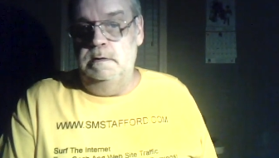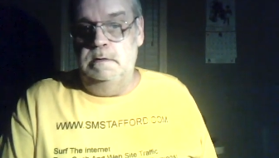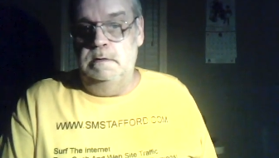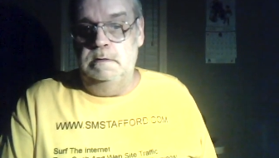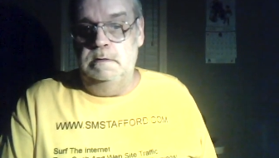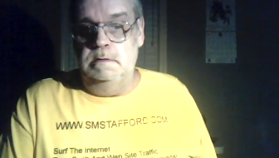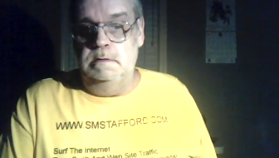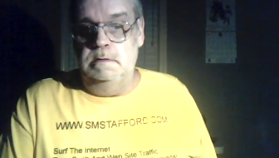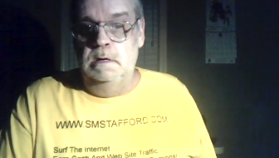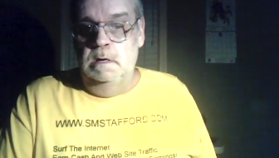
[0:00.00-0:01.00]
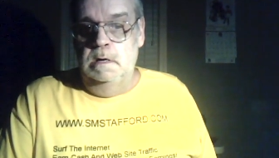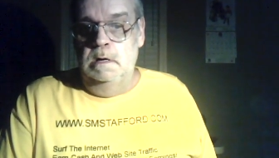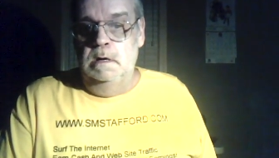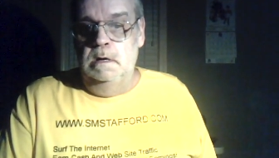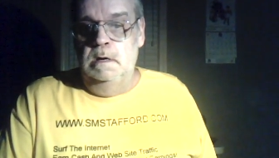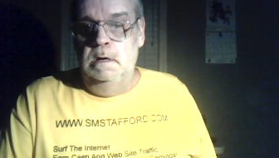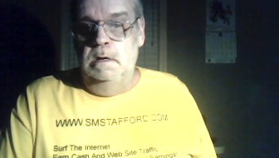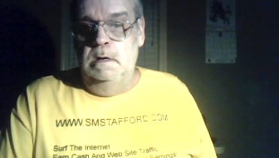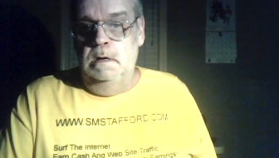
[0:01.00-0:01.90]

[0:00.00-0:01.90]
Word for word: but most of them are,